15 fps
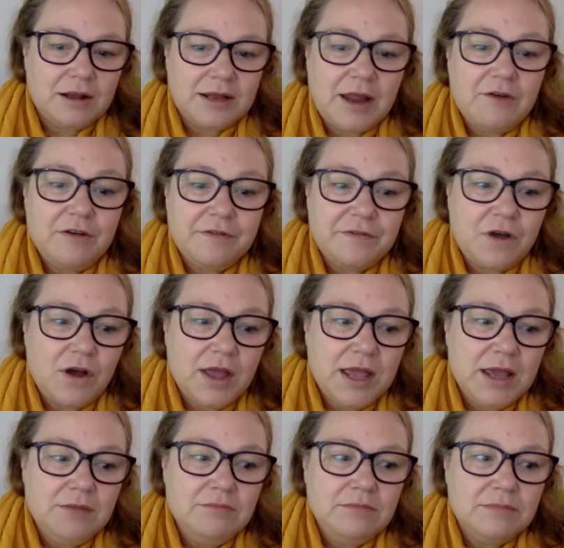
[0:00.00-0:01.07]

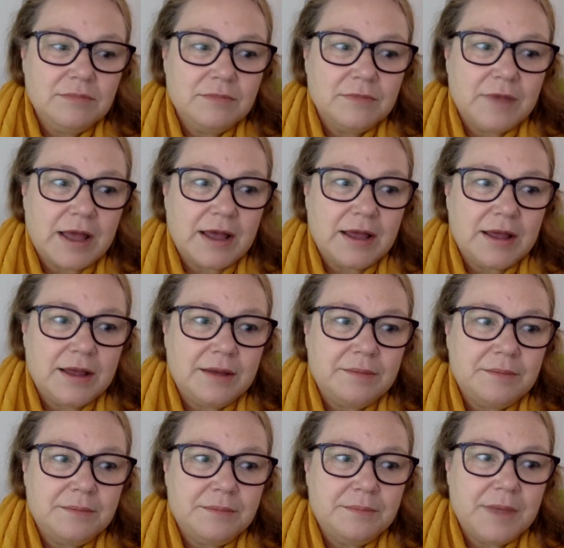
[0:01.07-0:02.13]
Clarifying,
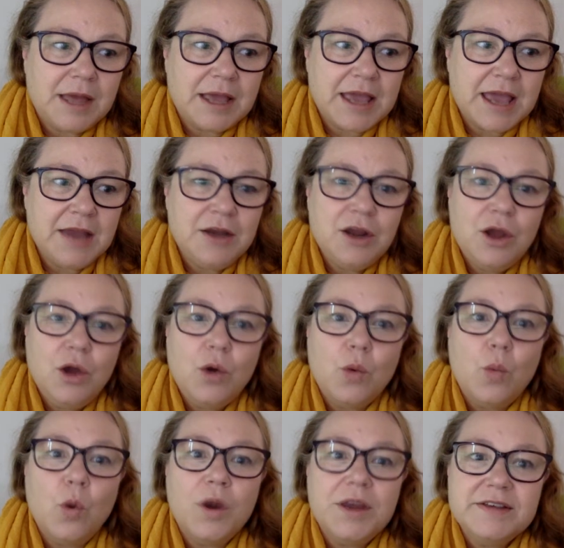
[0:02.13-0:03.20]
again,
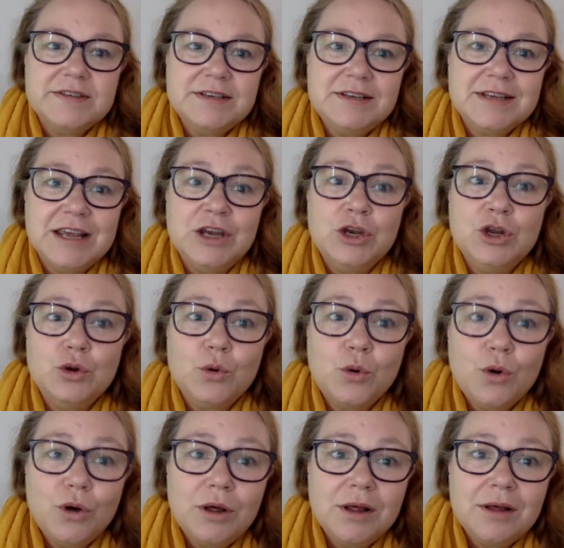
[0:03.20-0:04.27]
what is it in
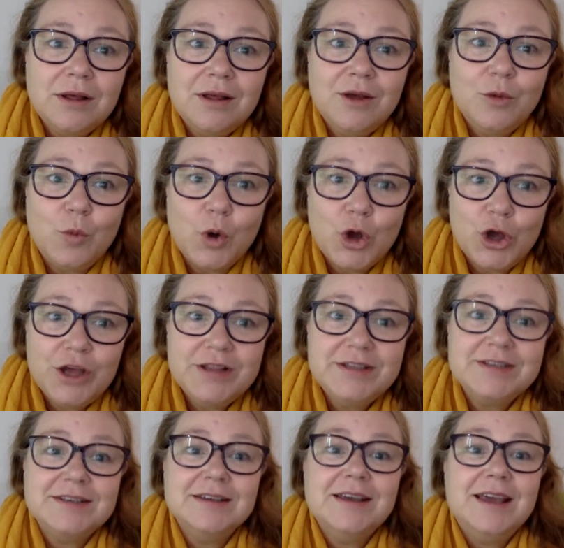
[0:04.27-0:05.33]
your
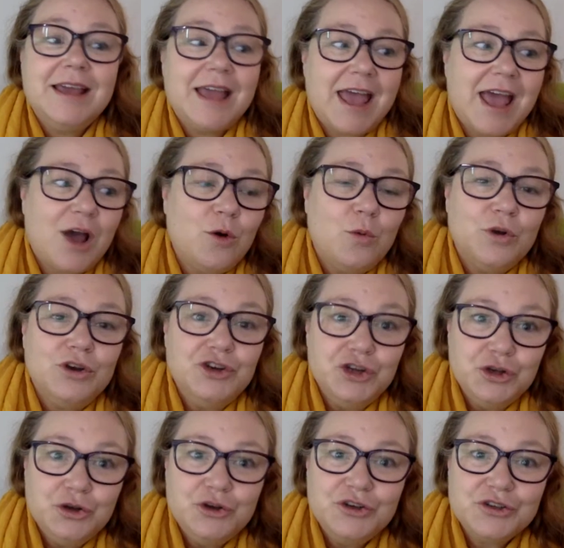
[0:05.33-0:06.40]
words? How would
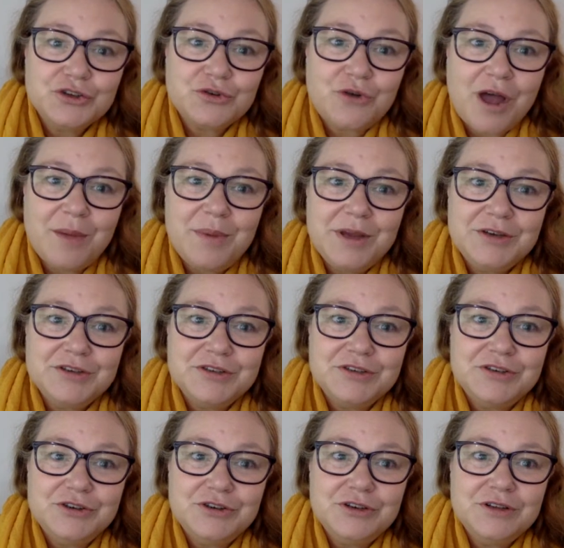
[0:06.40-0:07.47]
you describe it to
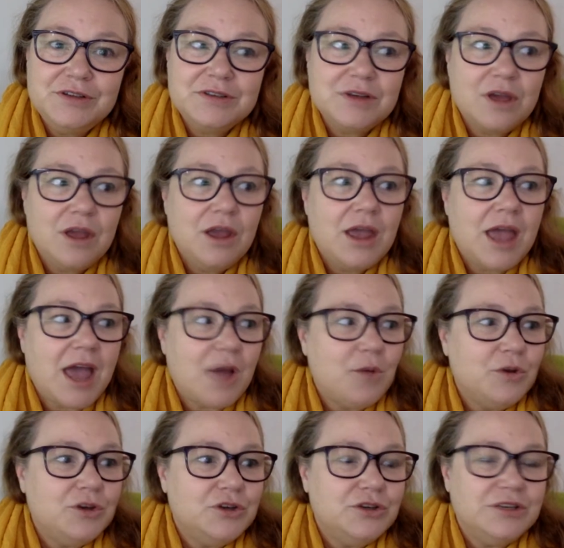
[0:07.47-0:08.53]
students? How
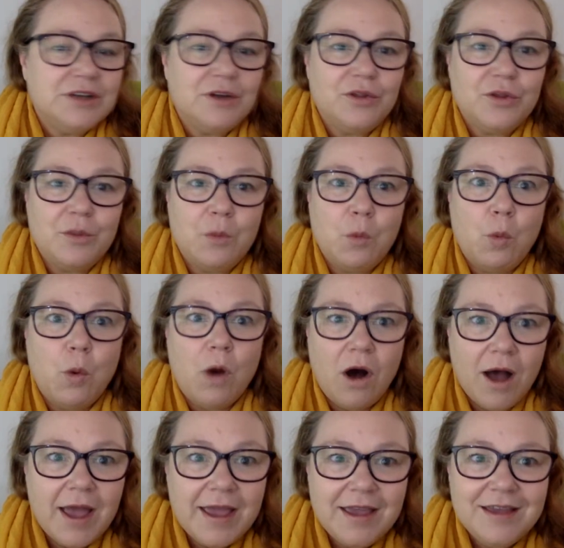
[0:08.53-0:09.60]
would you tell them
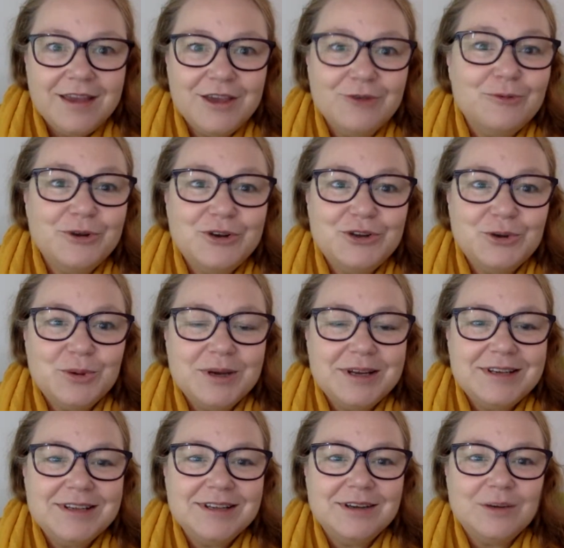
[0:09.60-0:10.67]
why you would do
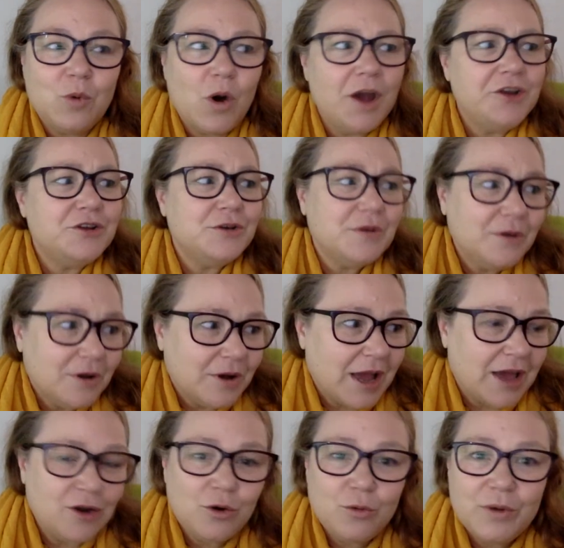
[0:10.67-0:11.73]
it? Why do
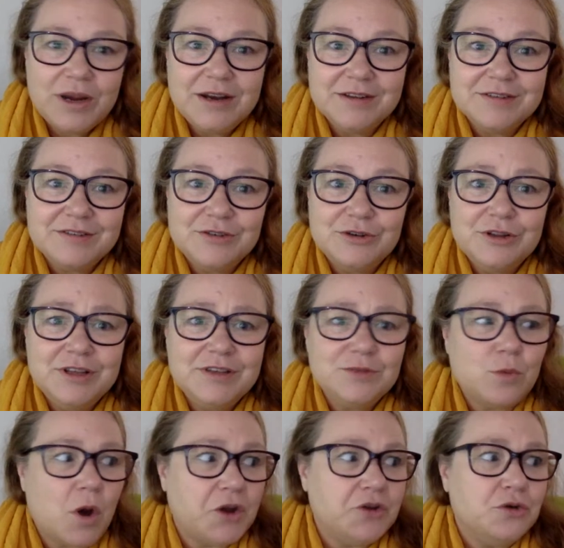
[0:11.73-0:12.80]
adult readers do
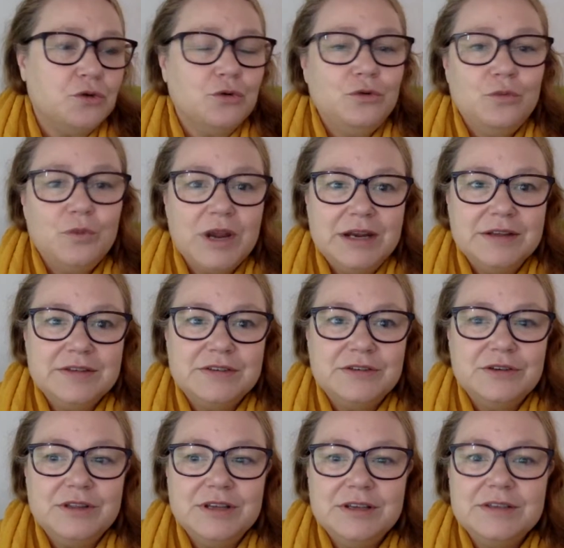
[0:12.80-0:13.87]
this? Why do good readers
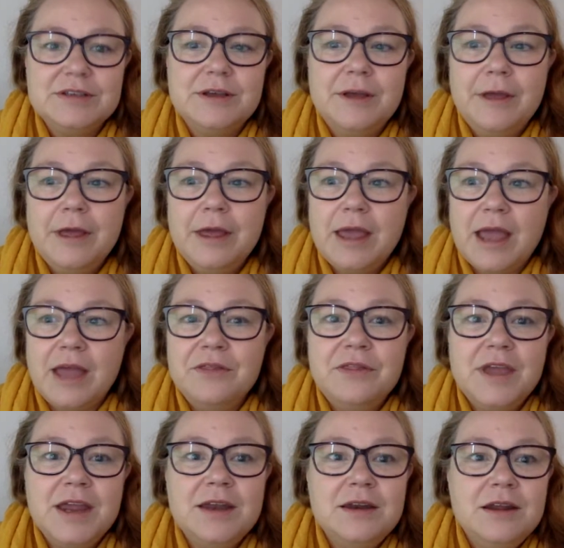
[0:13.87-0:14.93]
do this? And
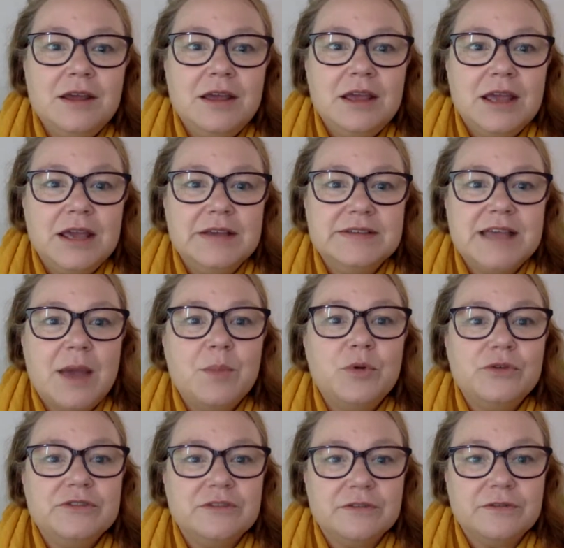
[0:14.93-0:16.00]
then
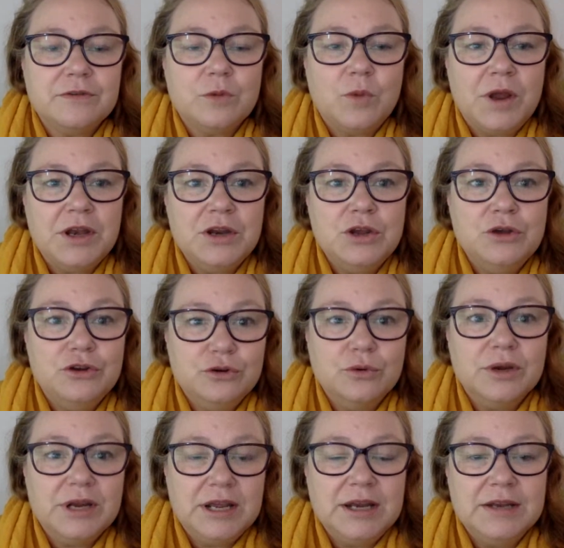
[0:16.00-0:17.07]
examples of when you
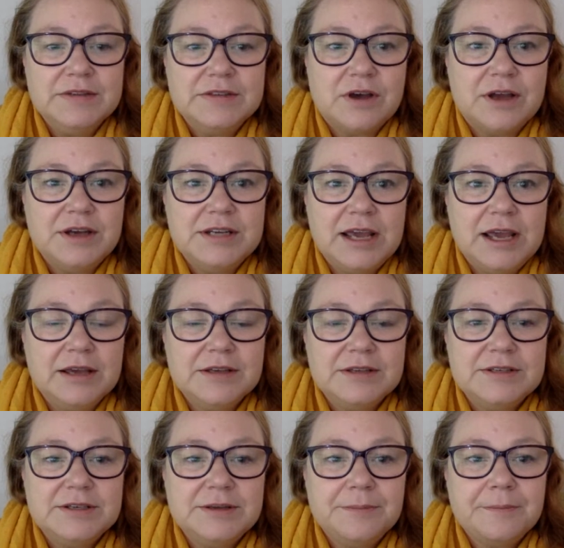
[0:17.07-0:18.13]
do it inside
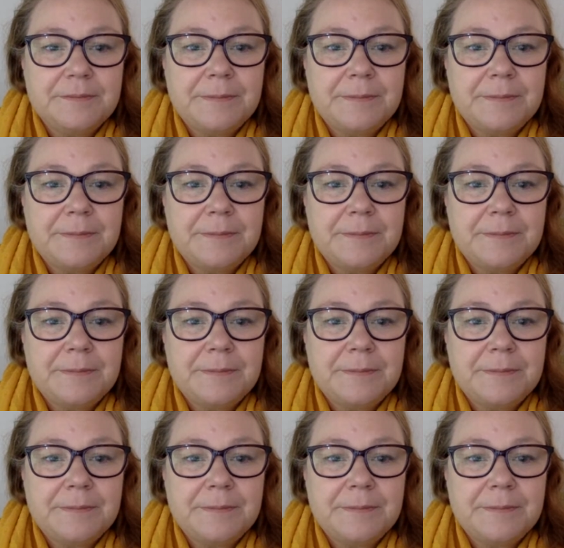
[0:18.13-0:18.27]
text.